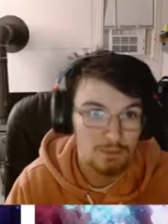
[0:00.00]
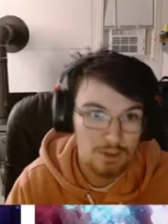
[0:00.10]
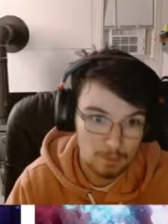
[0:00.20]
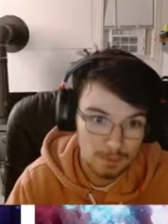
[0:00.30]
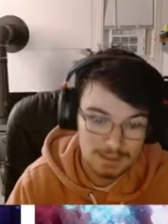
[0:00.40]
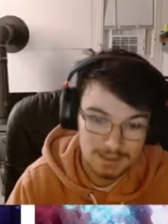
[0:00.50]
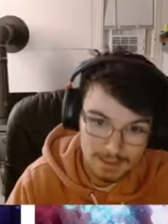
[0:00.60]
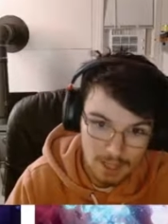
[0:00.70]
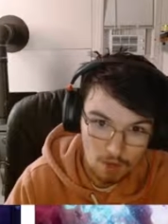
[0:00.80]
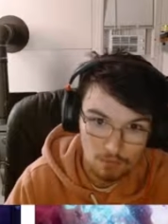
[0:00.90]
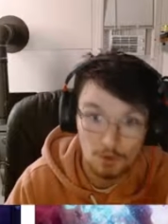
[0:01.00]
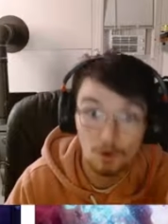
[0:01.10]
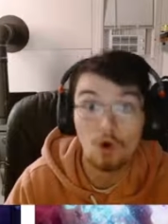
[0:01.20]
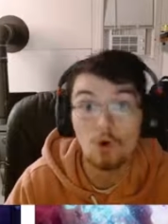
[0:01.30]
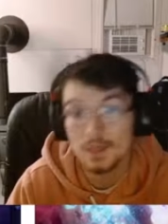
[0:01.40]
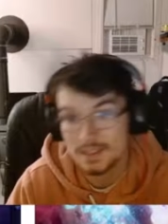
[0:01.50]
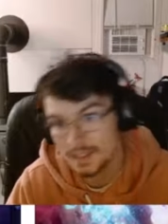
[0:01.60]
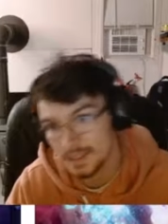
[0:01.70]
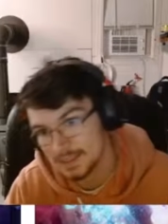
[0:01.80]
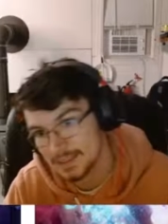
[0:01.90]
Terra Blast itself, you're always going
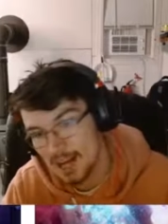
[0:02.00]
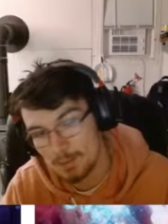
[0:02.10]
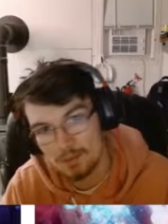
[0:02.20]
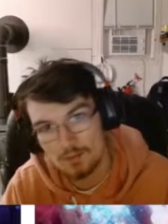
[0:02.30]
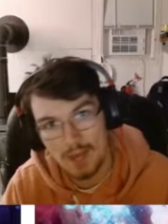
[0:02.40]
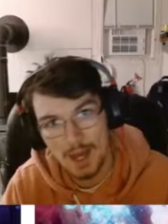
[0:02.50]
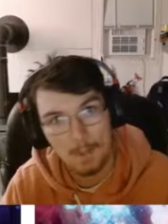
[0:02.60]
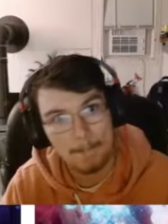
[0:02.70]
to get Stab off of that.